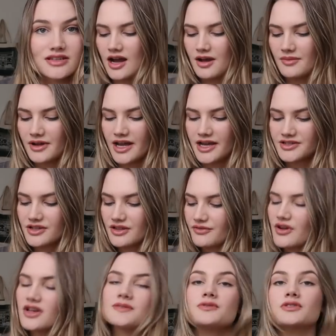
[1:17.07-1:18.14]
Um, okay, so the
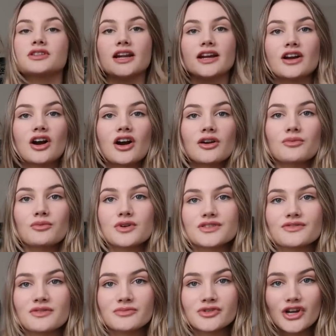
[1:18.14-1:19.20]
first book that I got was
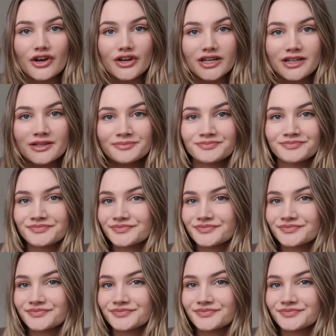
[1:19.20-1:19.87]
from Jodie.